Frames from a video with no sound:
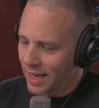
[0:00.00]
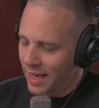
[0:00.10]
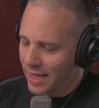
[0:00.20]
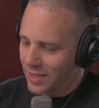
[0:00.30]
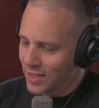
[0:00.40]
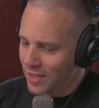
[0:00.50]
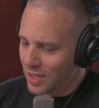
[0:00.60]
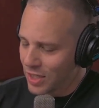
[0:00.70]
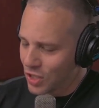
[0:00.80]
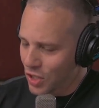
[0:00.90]
and he
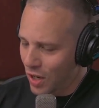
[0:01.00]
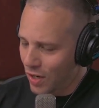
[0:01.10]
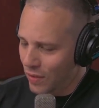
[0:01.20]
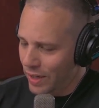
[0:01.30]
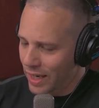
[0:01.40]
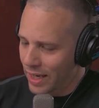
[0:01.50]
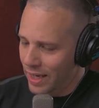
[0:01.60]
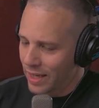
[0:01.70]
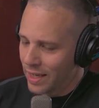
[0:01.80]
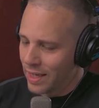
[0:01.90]
says he's
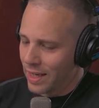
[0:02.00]
sorry,